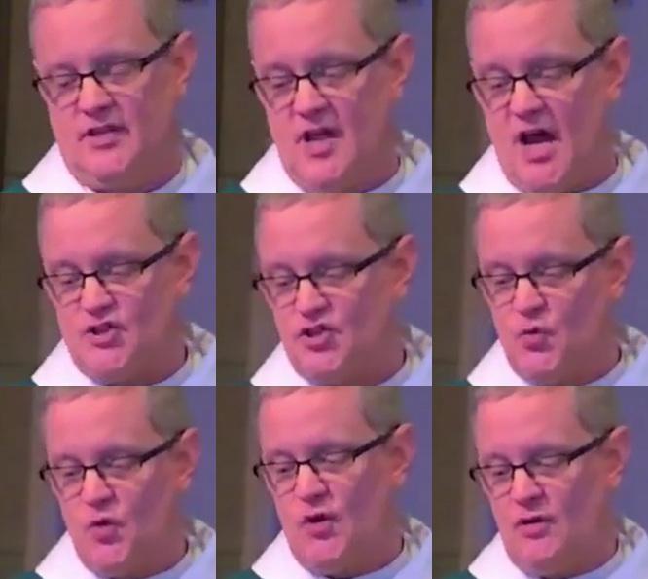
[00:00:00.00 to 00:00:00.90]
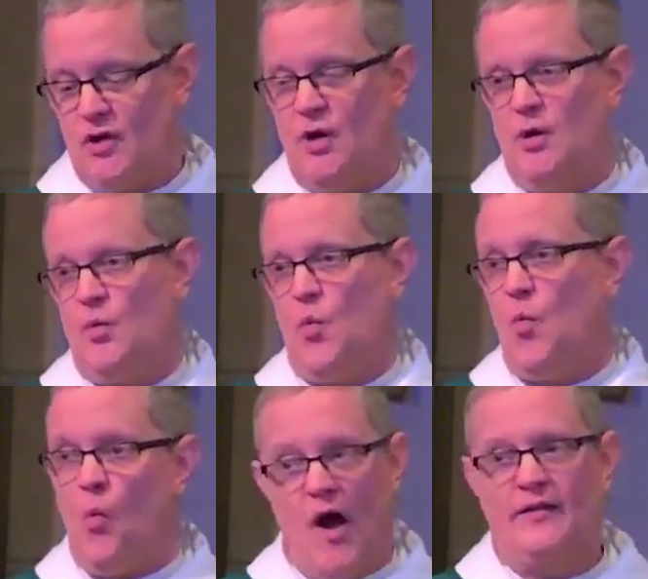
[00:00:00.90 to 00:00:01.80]
not sure
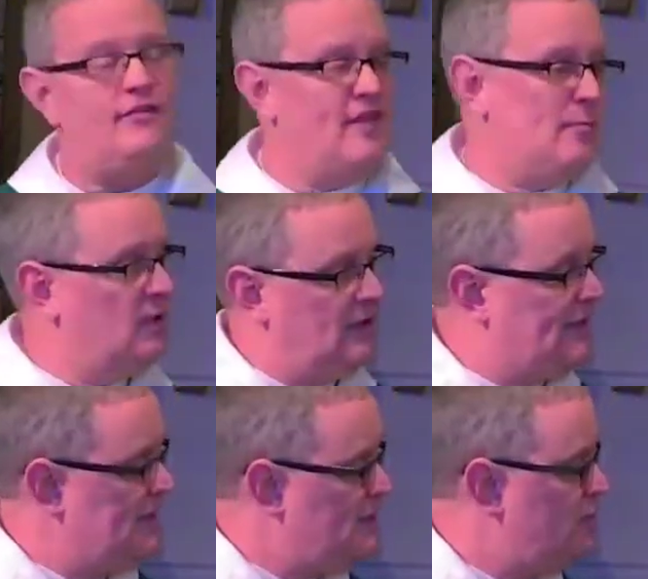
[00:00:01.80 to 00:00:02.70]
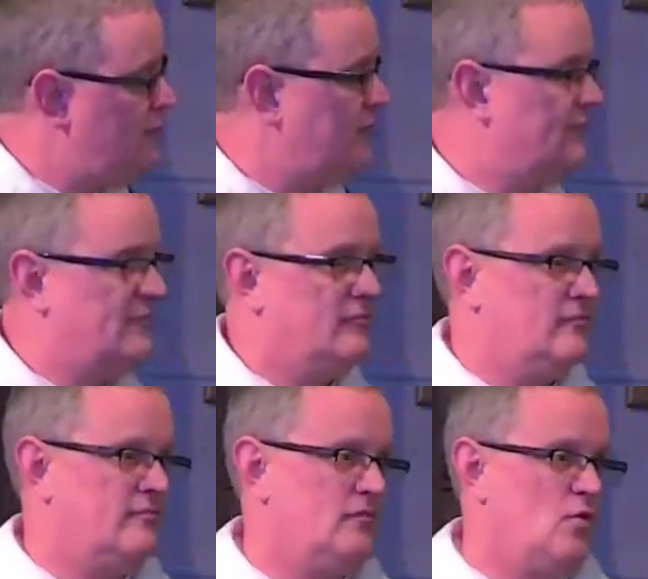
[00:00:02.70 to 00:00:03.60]
what they believe
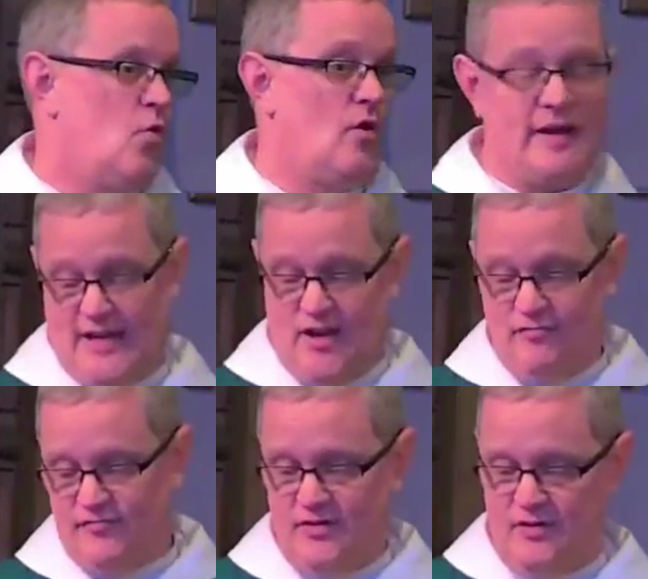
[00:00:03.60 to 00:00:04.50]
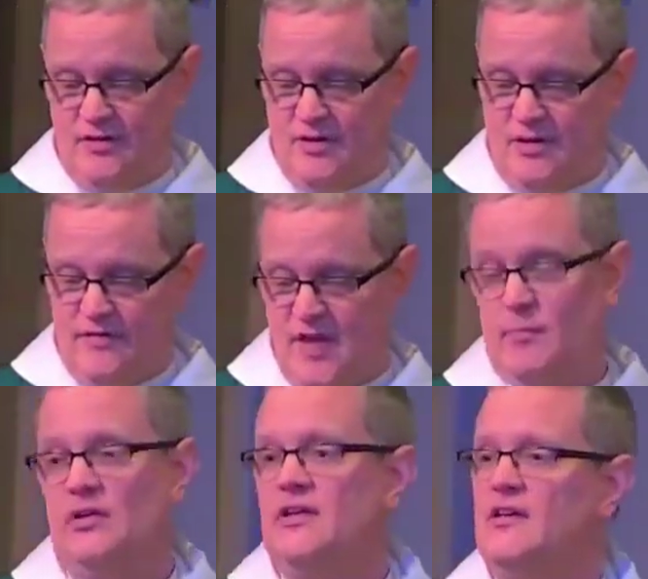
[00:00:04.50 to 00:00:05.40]
or if they
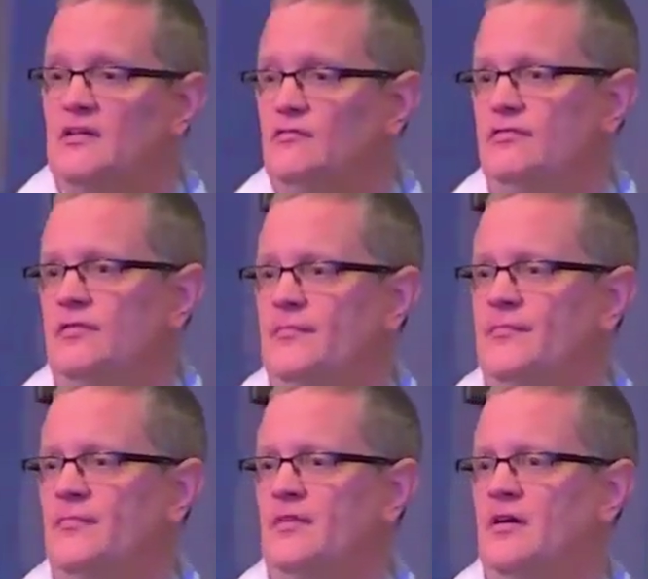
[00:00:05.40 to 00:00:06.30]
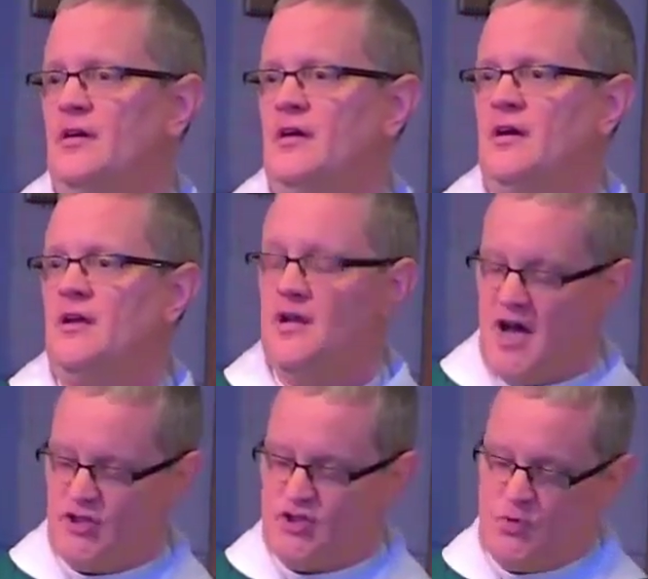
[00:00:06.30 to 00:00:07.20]
believe,
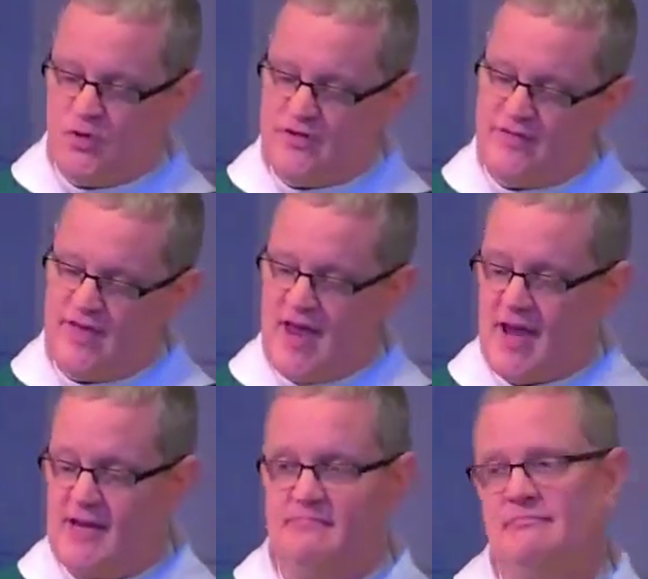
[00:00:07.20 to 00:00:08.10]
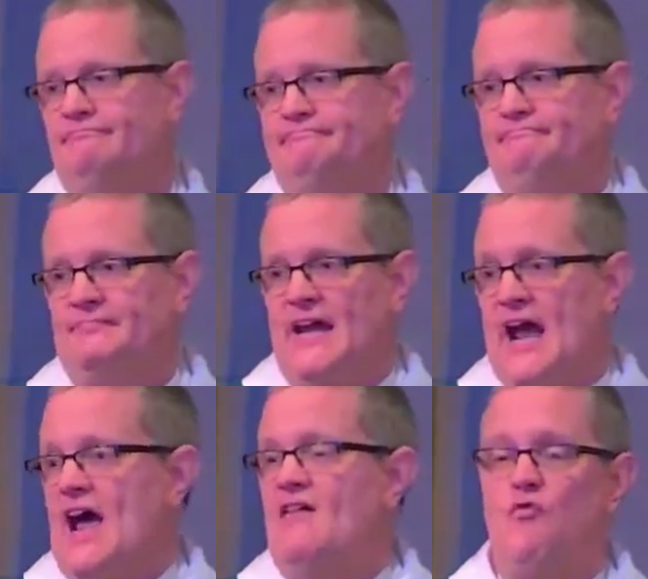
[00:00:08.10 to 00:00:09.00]
not sure that they
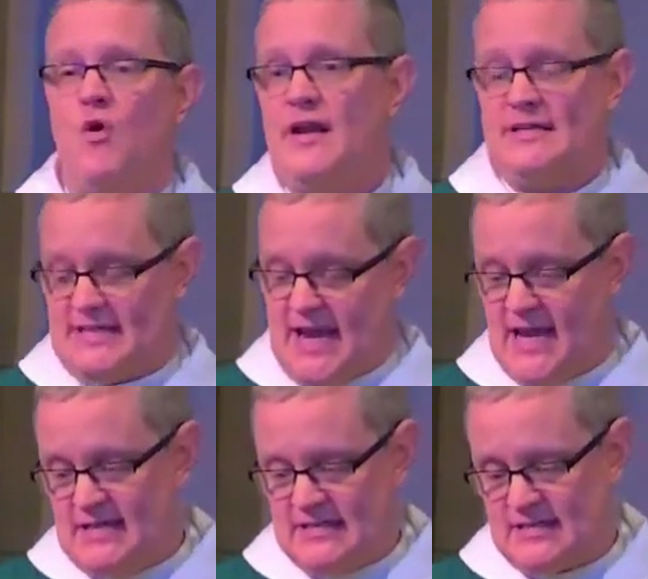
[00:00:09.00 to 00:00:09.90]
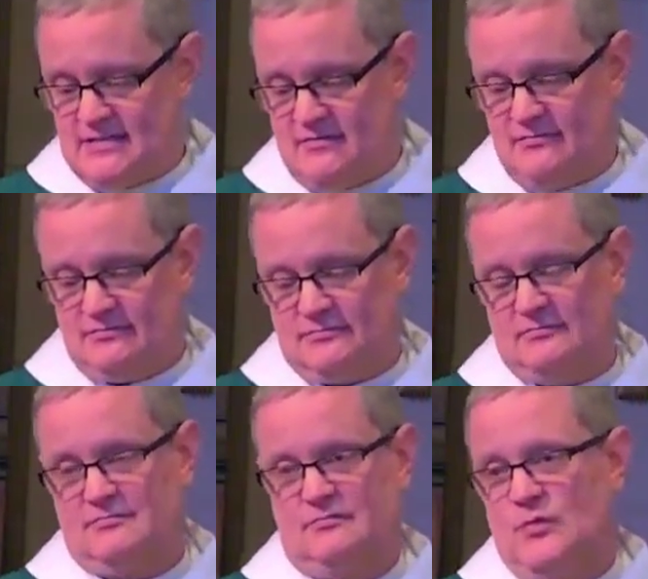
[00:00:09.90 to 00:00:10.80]
have what it takes,
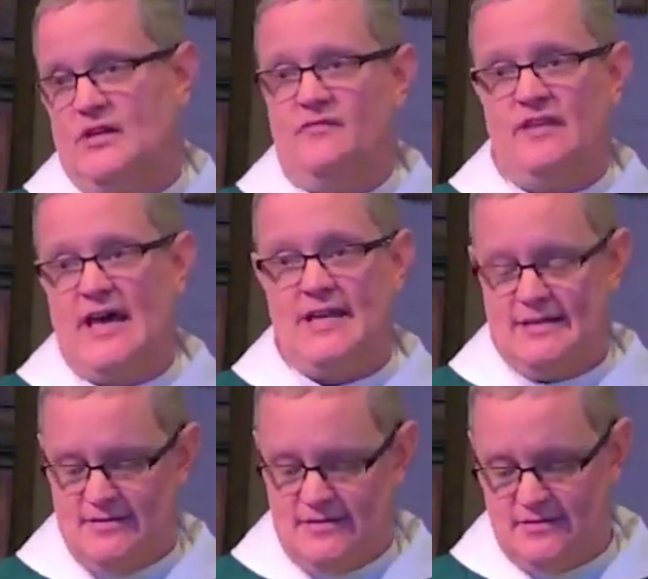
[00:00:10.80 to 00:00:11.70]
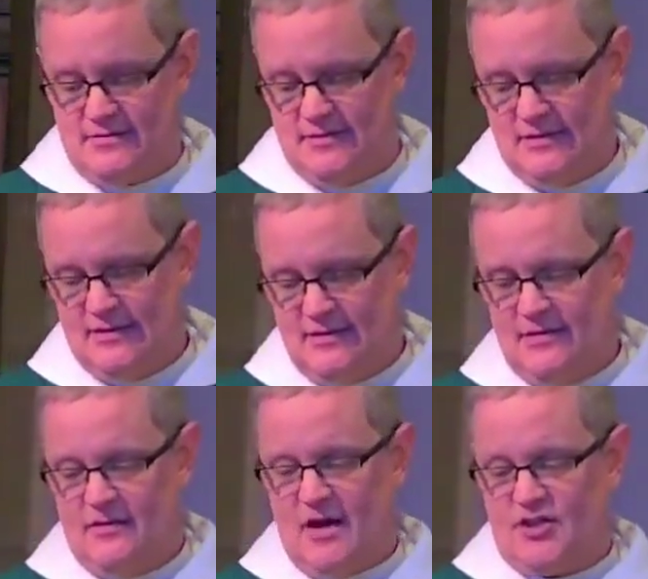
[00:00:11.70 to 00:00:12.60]
whatever that is,
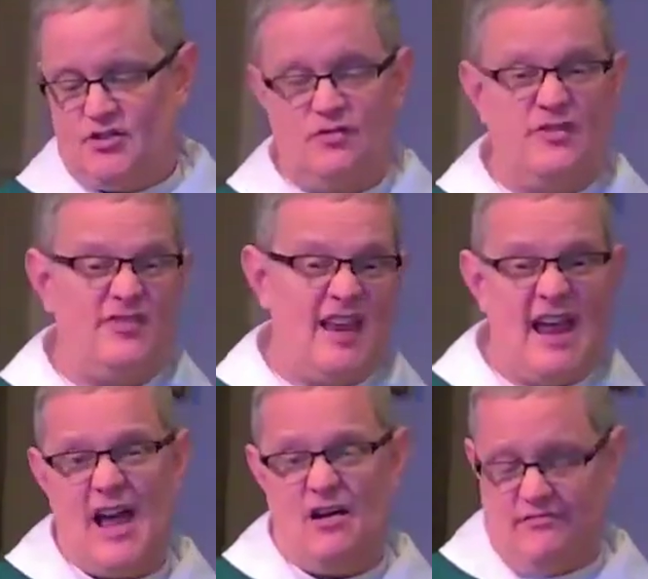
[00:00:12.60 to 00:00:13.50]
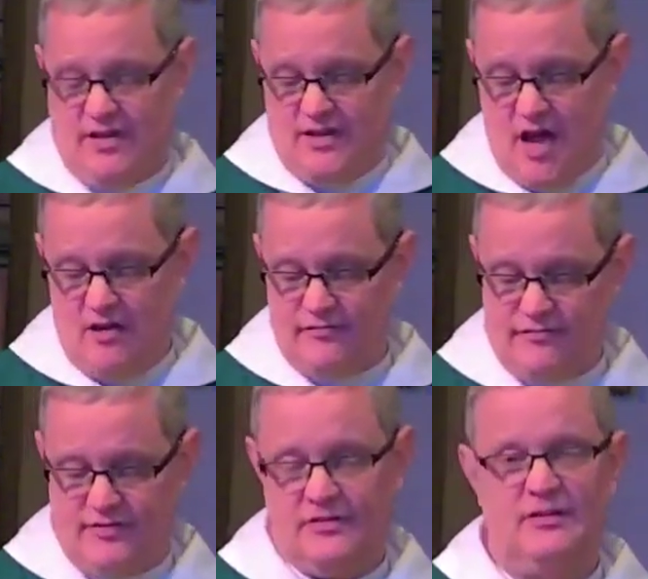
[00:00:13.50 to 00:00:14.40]
not sure that they have
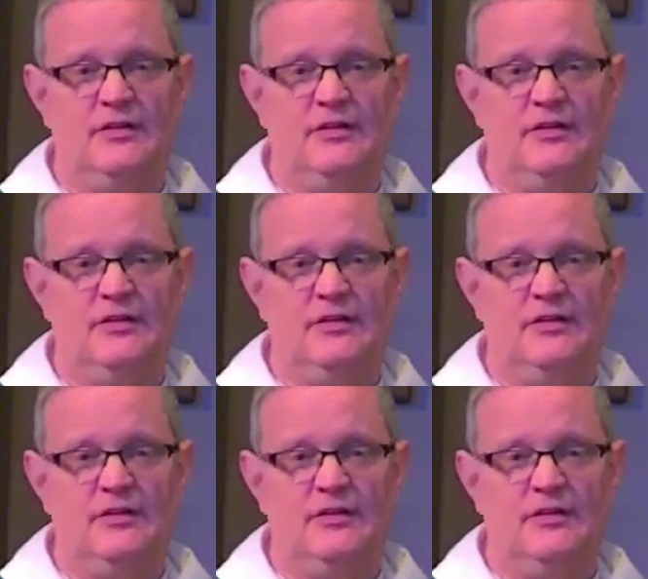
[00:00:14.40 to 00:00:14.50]
enough